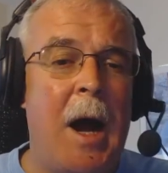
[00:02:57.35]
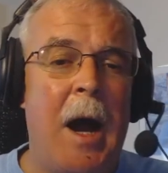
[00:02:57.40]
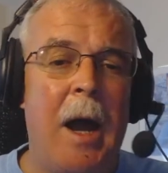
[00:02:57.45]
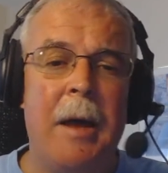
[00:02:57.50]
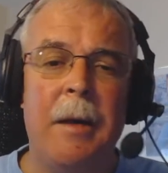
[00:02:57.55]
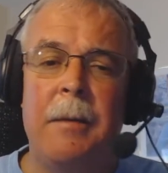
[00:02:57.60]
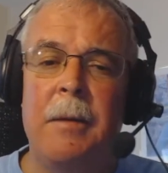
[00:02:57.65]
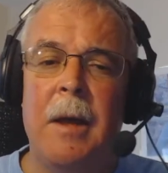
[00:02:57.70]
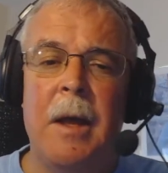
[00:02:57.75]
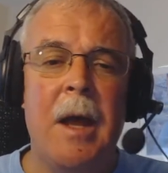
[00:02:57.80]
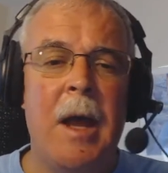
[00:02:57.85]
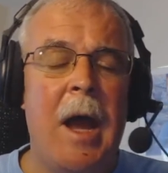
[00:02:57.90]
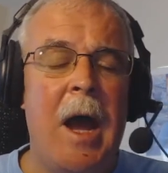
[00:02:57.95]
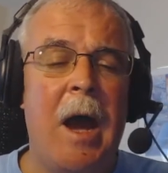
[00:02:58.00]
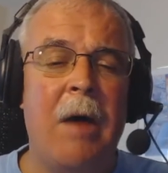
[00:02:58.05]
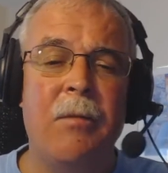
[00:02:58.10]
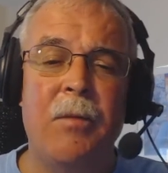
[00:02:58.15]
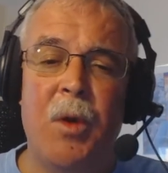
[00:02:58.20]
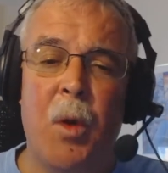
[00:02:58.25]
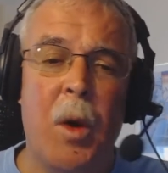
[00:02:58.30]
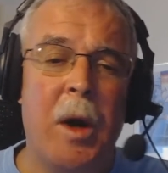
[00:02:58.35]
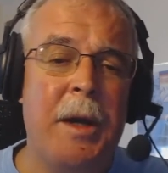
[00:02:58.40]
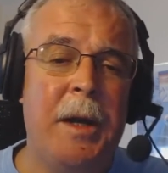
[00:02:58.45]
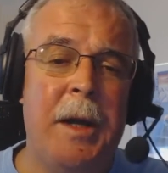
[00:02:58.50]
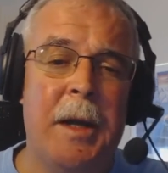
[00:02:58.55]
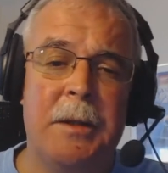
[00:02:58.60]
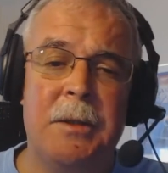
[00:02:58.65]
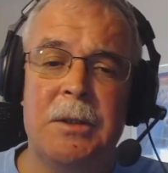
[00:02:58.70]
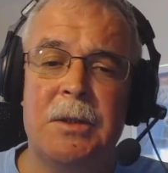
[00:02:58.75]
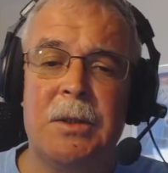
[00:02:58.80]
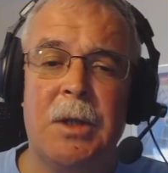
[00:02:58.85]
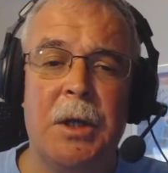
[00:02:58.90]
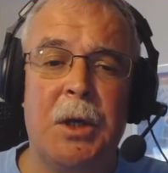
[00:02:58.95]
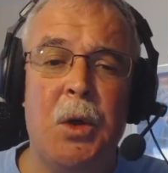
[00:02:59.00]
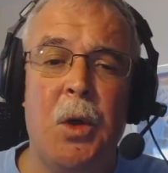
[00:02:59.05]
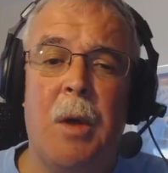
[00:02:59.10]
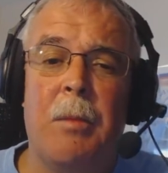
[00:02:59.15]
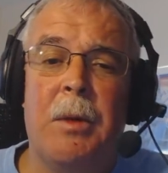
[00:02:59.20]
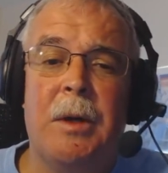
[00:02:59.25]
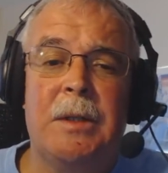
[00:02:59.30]
I have no idea. Just
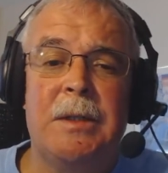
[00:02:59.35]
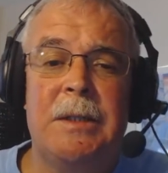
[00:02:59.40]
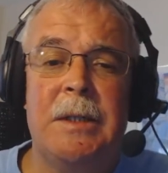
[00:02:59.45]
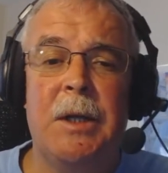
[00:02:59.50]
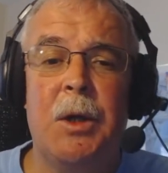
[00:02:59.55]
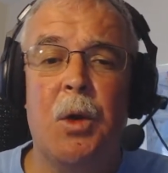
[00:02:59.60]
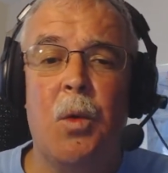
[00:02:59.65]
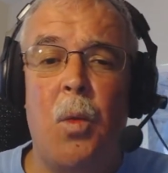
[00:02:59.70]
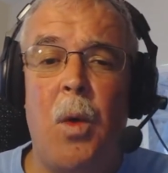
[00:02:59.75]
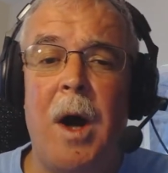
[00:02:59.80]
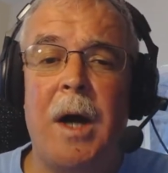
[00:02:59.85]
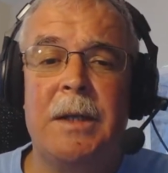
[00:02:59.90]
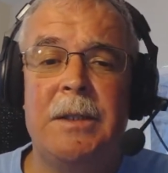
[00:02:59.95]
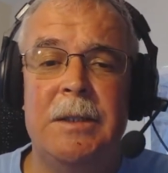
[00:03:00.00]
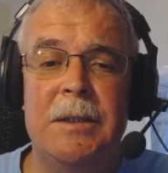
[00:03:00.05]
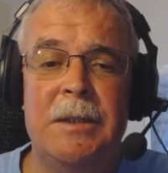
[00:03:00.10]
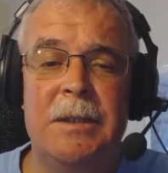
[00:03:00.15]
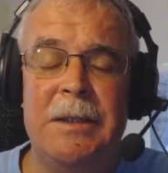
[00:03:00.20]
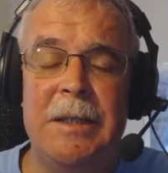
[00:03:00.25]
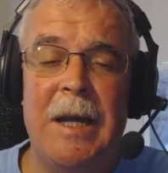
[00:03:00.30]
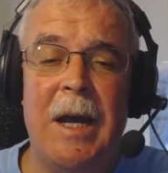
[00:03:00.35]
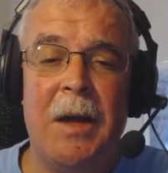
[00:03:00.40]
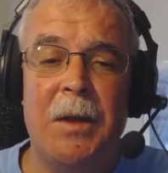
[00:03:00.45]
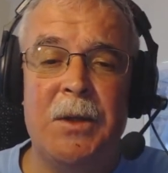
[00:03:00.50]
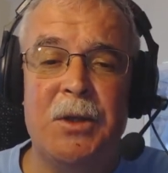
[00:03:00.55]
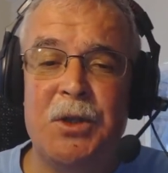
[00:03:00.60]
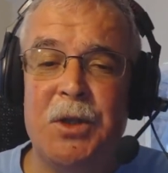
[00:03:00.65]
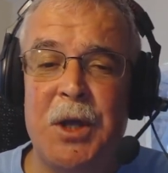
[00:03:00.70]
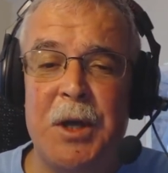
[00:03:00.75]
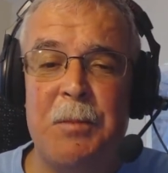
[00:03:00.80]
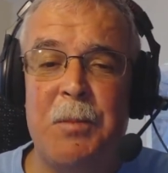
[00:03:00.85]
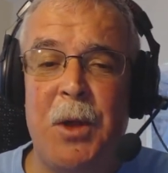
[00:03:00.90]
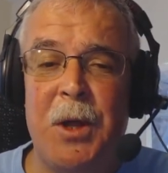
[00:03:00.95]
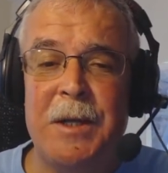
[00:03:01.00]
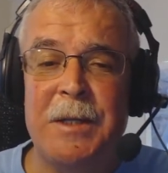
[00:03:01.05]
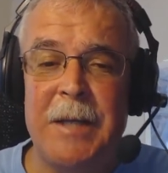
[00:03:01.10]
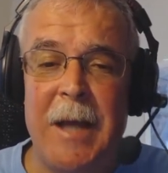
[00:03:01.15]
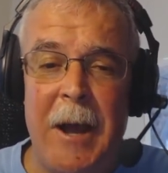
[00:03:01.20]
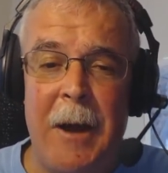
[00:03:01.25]
like you, I'm going to sit here and watch and see how this thing plays